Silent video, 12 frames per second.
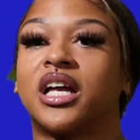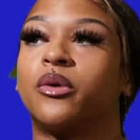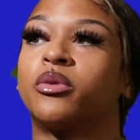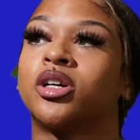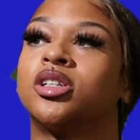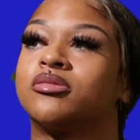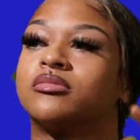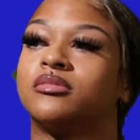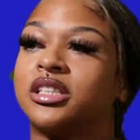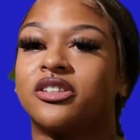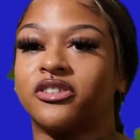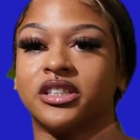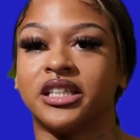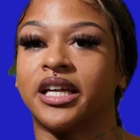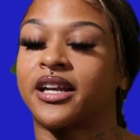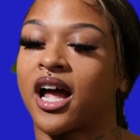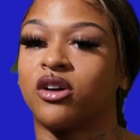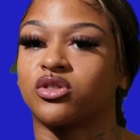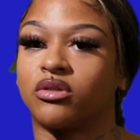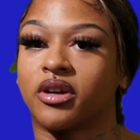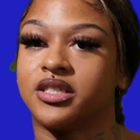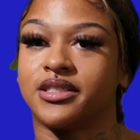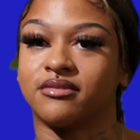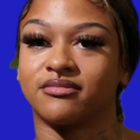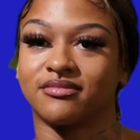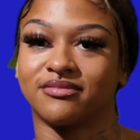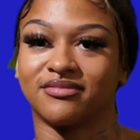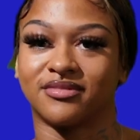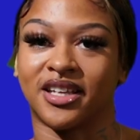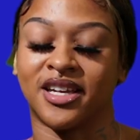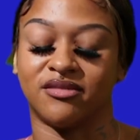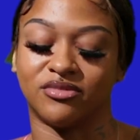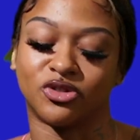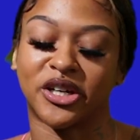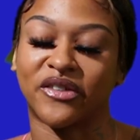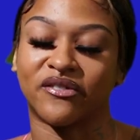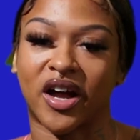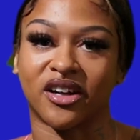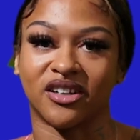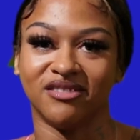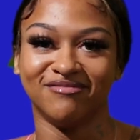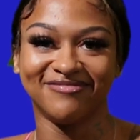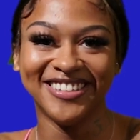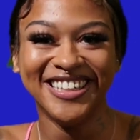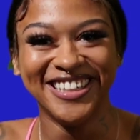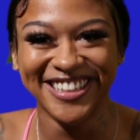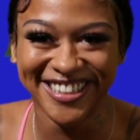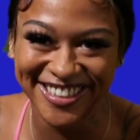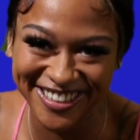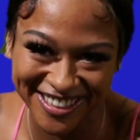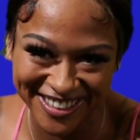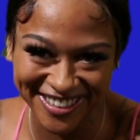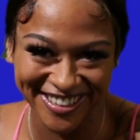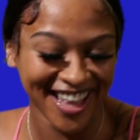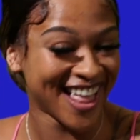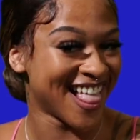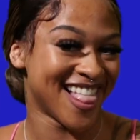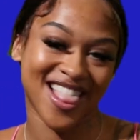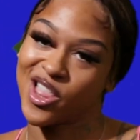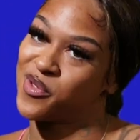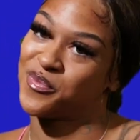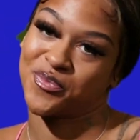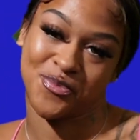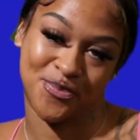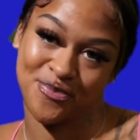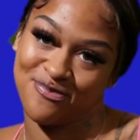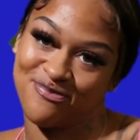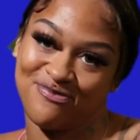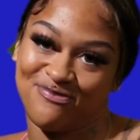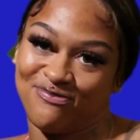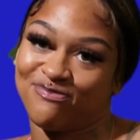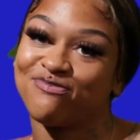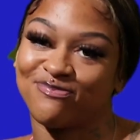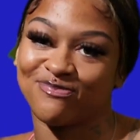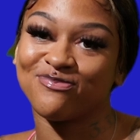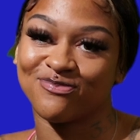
Like, we're literally in a house going crazy and drinking vodka. Ain't nothing planned out. Y'all just on bullshit.